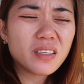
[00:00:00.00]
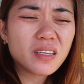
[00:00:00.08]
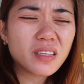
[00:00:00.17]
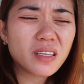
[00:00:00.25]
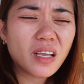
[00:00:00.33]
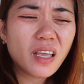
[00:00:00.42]
the
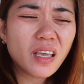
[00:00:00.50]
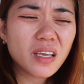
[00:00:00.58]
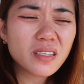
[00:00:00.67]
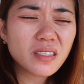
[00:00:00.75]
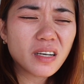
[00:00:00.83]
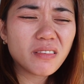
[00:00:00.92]
thing
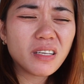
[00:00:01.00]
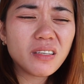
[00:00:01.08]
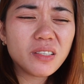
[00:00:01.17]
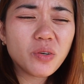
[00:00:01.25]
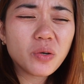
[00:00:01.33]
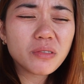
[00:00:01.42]
is I
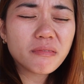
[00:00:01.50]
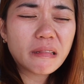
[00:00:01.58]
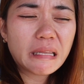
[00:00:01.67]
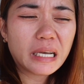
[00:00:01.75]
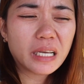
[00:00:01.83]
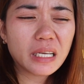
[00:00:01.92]
really don't
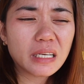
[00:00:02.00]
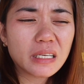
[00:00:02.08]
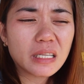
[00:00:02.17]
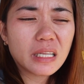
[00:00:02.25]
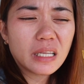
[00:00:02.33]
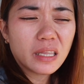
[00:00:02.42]
like
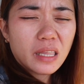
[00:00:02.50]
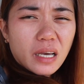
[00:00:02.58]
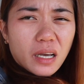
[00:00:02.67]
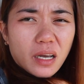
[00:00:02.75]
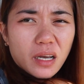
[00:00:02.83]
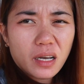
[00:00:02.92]

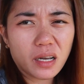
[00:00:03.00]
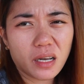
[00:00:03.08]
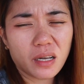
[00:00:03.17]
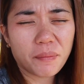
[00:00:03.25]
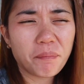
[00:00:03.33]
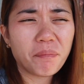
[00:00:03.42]
the
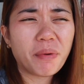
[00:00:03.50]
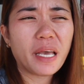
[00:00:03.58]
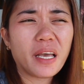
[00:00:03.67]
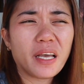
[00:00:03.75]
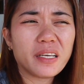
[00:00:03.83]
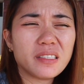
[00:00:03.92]

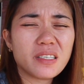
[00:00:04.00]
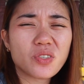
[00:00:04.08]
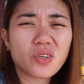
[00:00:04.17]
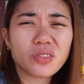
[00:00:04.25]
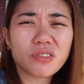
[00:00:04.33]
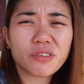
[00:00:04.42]
bed
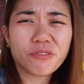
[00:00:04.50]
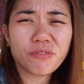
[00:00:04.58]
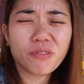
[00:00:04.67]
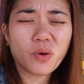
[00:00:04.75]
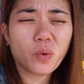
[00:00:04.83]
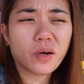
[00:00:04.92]
is on the
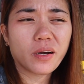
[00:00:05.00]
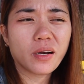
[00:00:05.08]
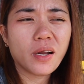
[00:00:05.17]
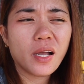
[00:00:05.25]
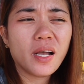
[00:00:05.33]
floor.